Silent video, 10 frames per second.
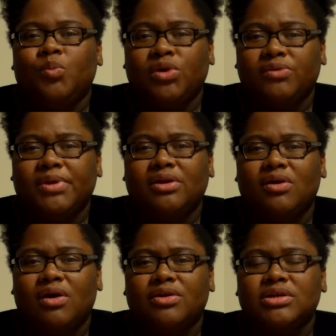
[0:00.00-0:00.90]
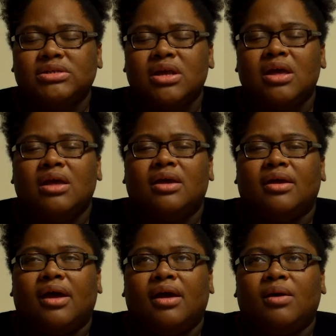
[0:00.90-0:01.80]
one of my daughters
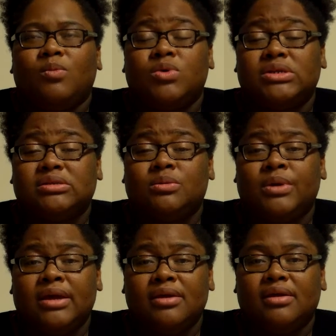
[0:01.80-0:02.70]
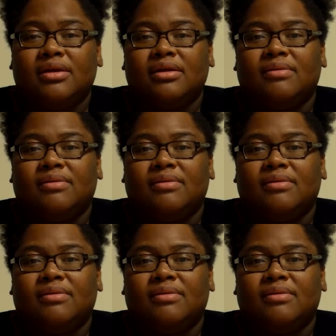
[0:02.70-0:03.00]
once a week,